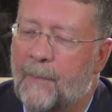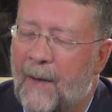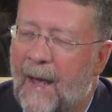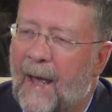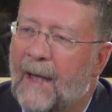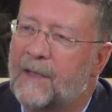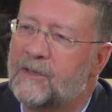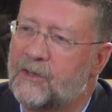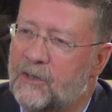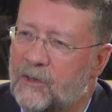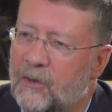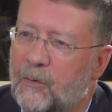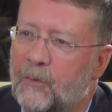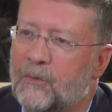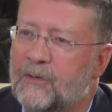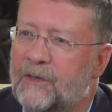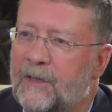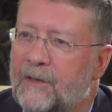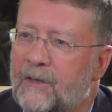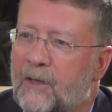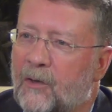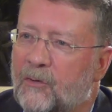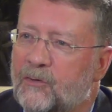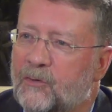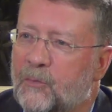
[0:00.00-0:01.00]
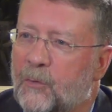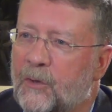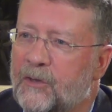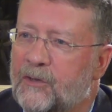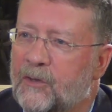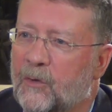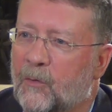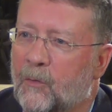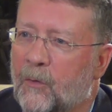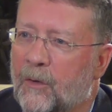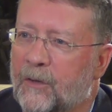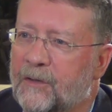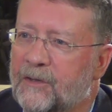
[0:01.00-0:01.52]
Padgett, who was in those
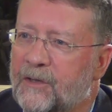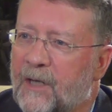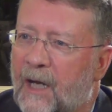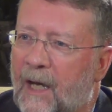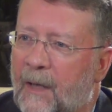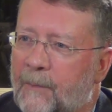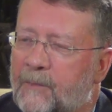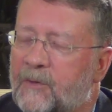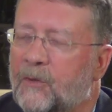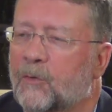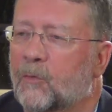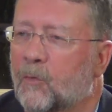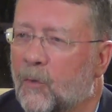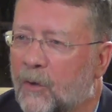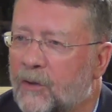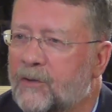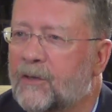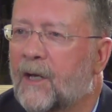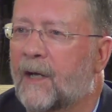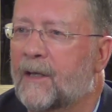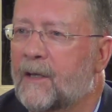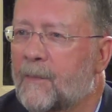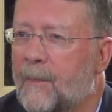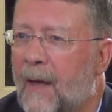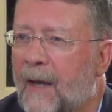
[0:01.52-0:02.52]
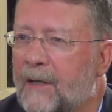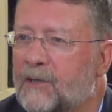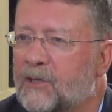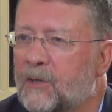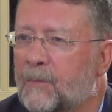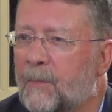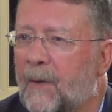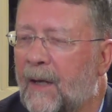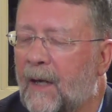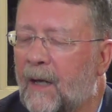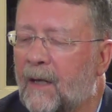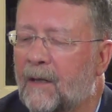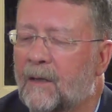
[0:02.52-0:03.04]
original workshops, who worked on the
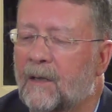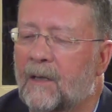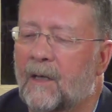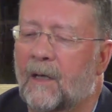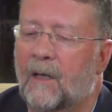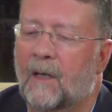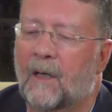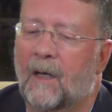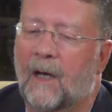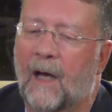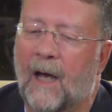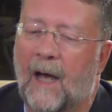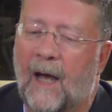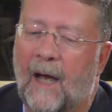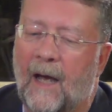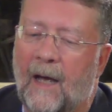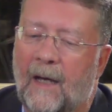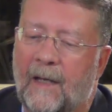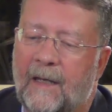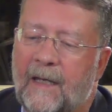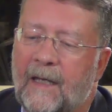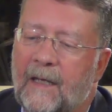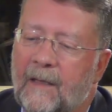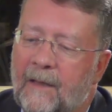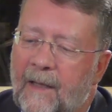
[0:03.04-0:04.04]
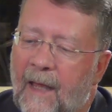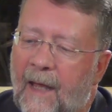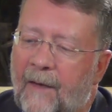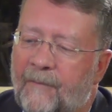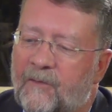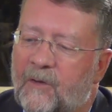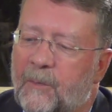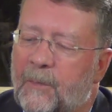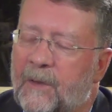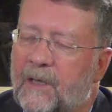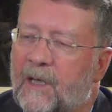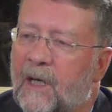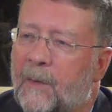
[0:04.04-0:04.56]
Magic Band, uh, he
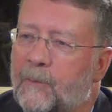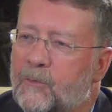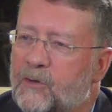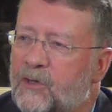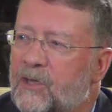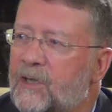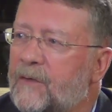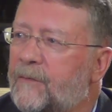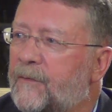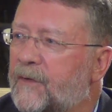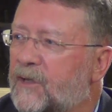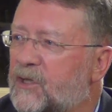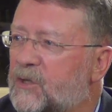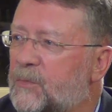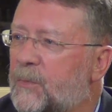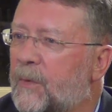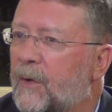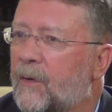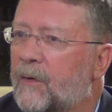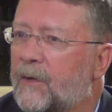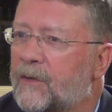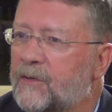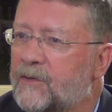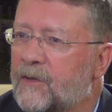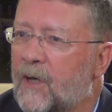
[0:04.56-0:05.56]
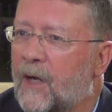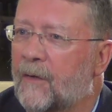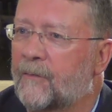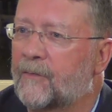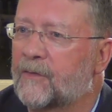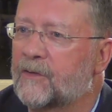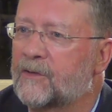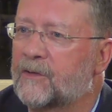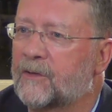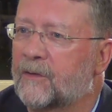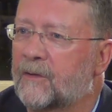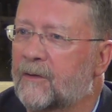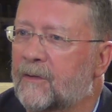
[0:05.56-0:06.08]
left to become Chief Experience
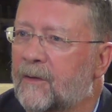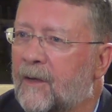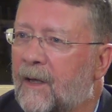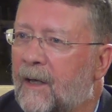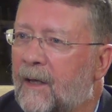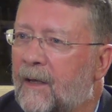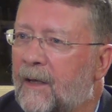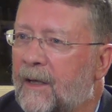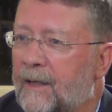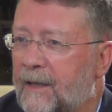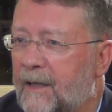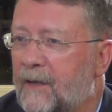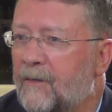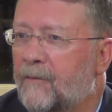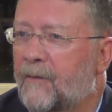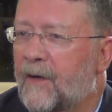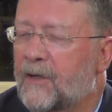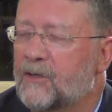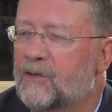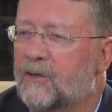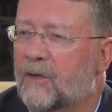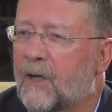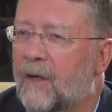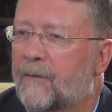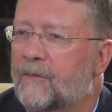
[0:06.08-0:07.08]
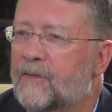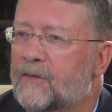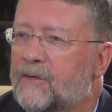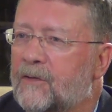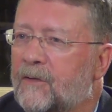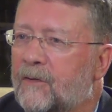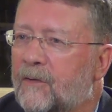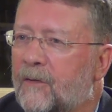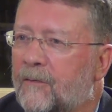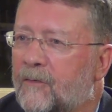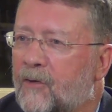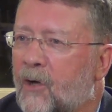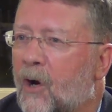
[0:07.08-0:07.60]
Officer uh, and Innovation
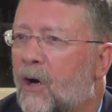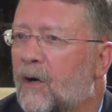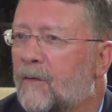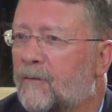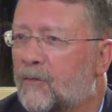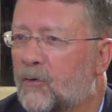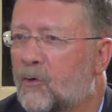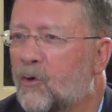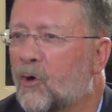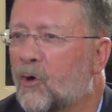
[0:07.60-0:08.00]
Officer of Carnival